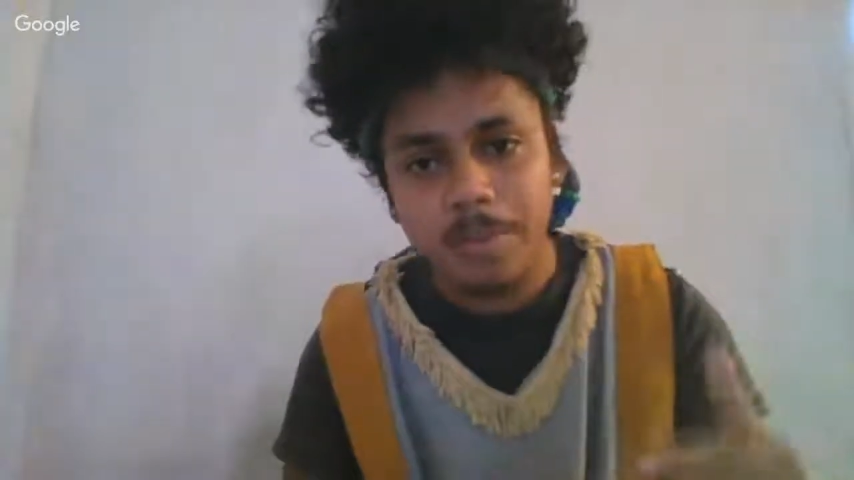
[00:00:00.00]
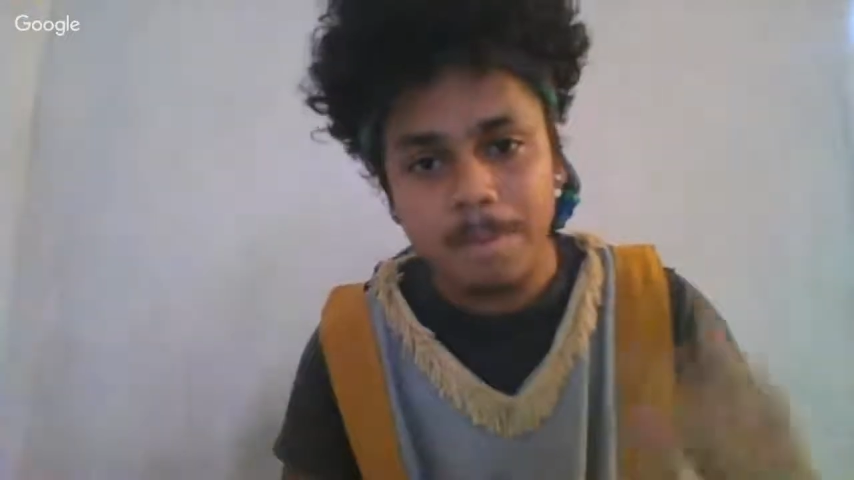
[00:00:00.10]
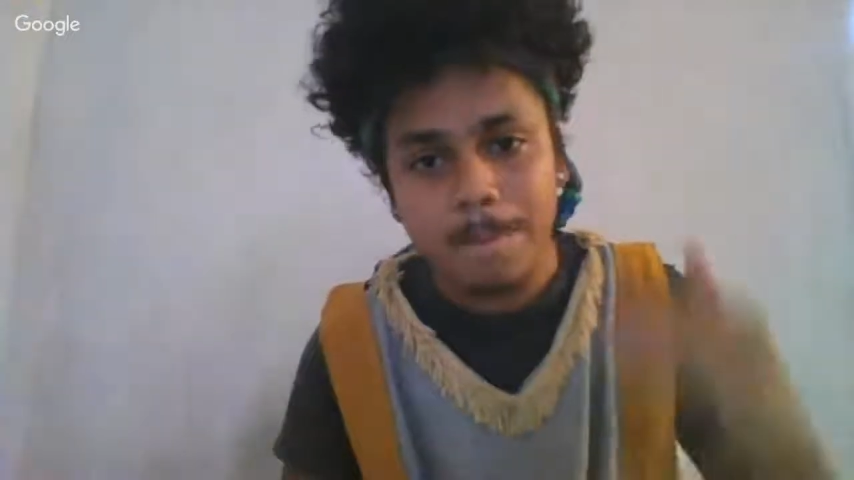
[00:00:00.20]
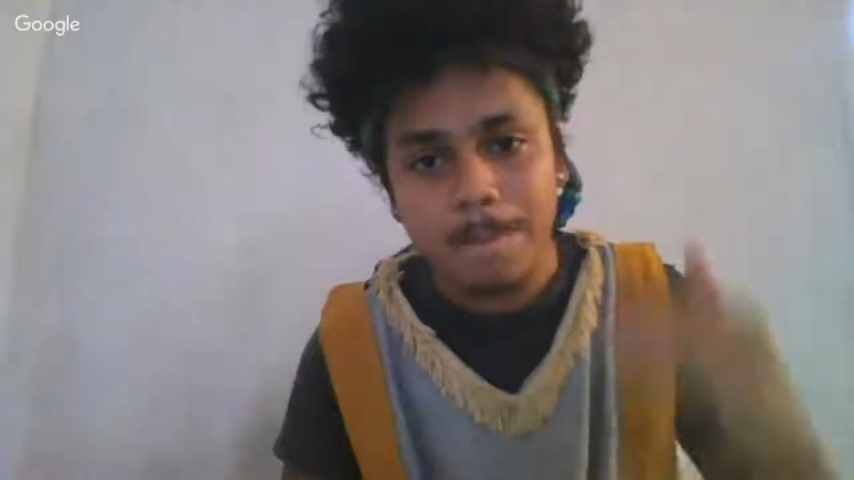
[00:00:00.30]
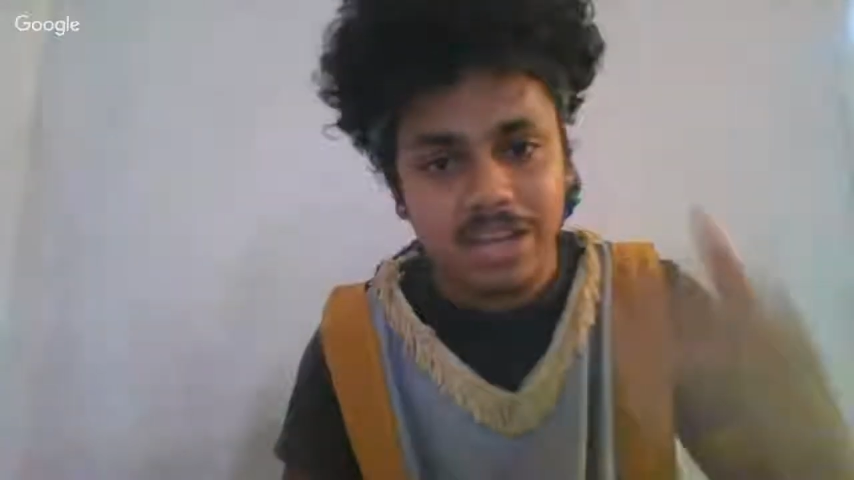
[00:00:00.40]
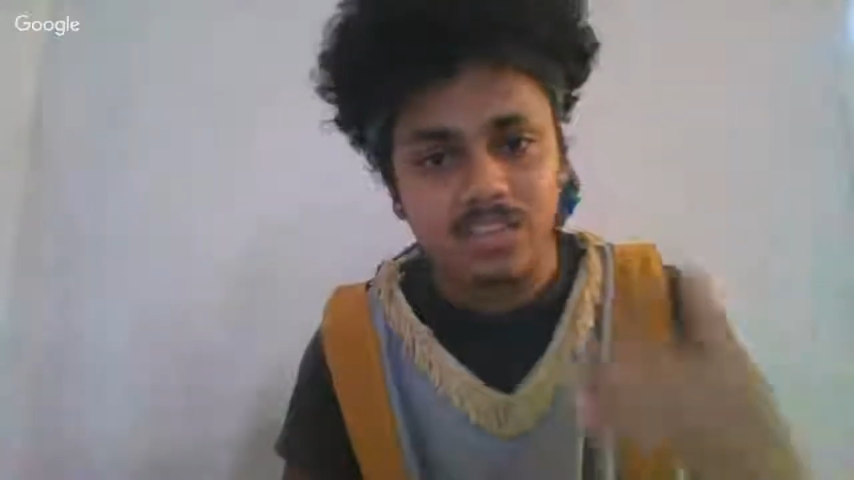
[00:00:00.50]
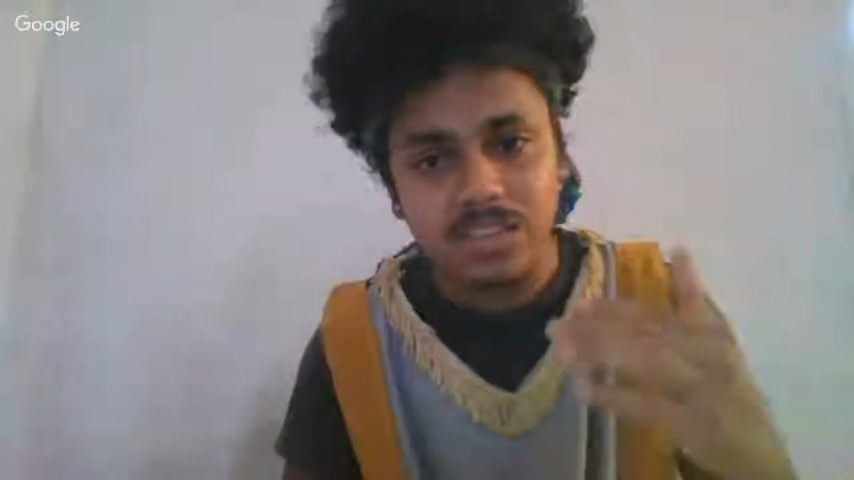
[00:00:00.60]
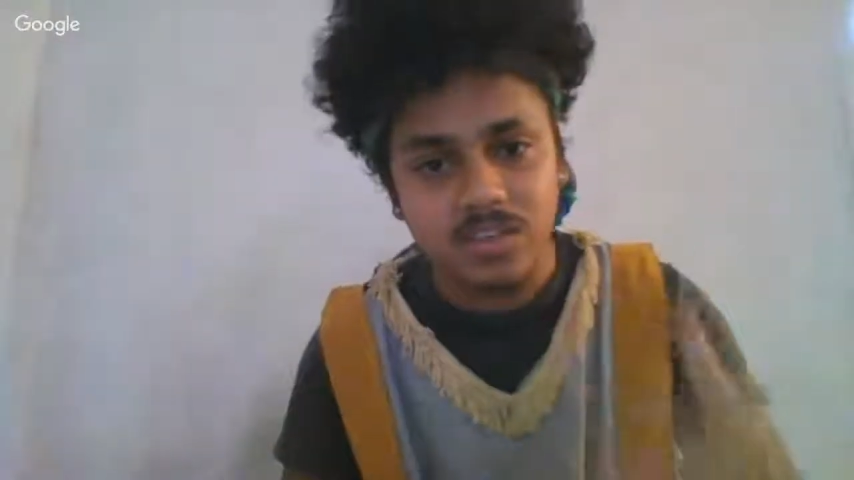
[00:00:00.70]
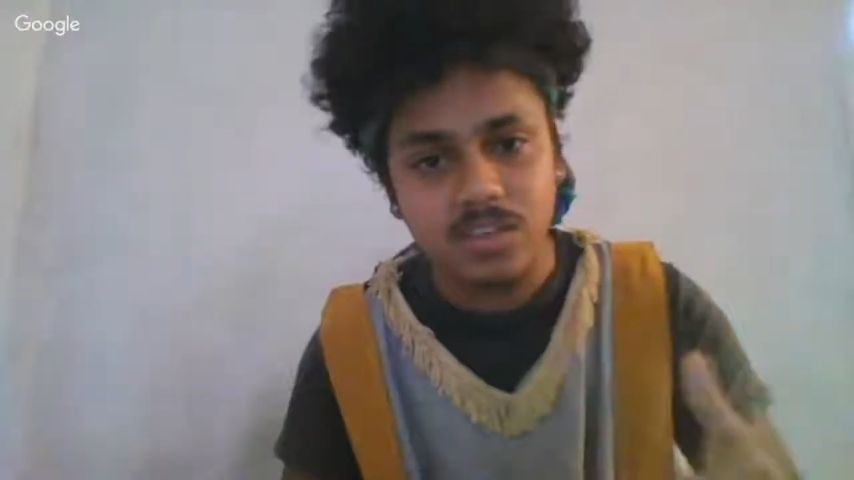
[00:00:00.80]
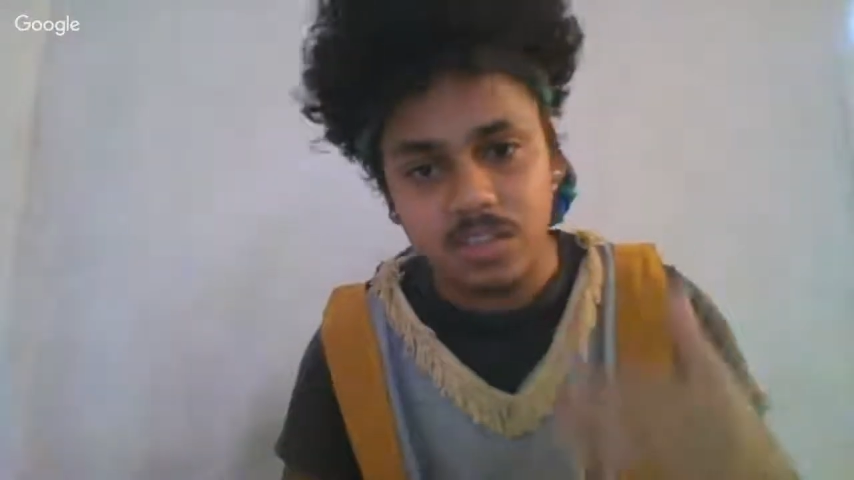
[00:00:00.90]
to be
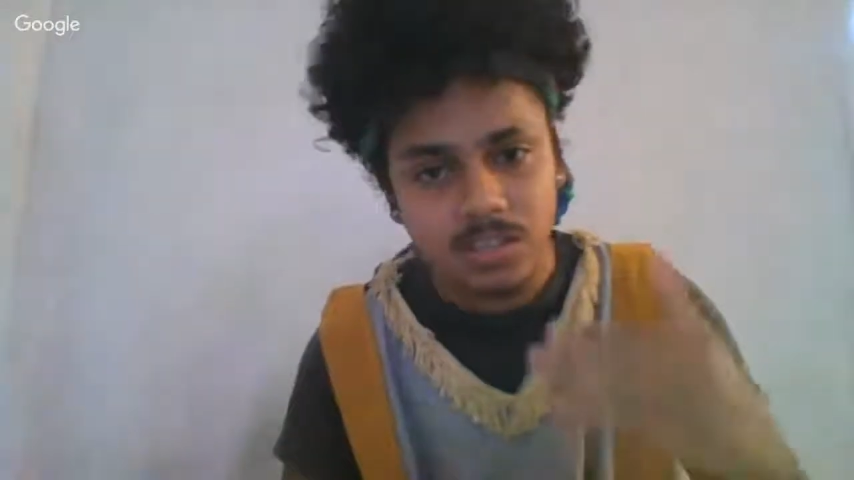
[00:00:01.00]
meditating